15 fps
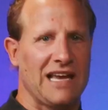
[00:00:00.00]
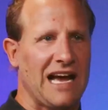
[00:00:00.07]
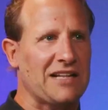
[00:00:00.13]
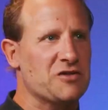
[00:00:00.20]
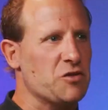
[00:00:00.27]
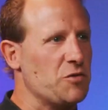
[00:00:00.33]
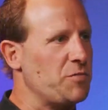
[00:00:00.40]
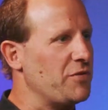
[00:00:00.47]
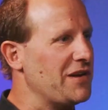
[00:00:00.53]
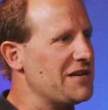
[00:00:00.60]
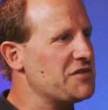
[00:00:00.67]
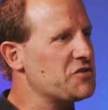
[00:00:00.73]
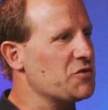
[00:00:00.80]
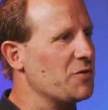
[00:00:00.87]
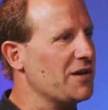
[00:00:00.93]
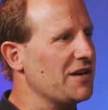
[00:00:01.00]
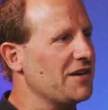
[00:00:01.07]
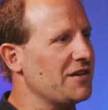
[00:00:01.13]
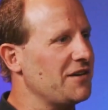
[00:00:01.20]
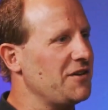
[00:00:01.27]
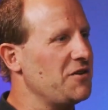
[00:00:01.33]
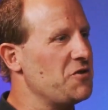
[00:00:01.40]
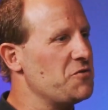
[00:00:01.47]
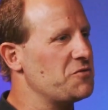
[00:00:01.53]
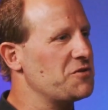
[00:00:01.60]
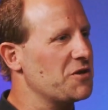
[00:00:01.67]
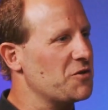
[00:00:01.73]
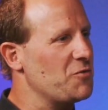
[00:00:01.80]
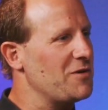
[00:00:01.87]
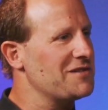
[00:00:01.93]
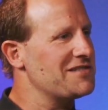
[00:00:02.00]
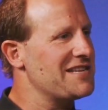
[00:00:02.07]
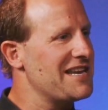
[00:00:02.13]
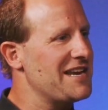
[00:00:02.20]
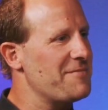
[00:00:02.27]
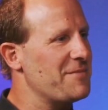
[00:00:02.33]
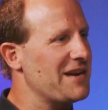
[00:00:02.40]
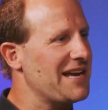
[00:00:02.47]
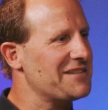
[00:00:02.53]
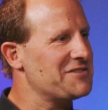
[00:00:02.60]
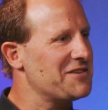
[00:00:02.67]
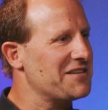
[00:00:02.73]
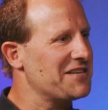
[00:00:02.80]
to a place to where you took one team and I took a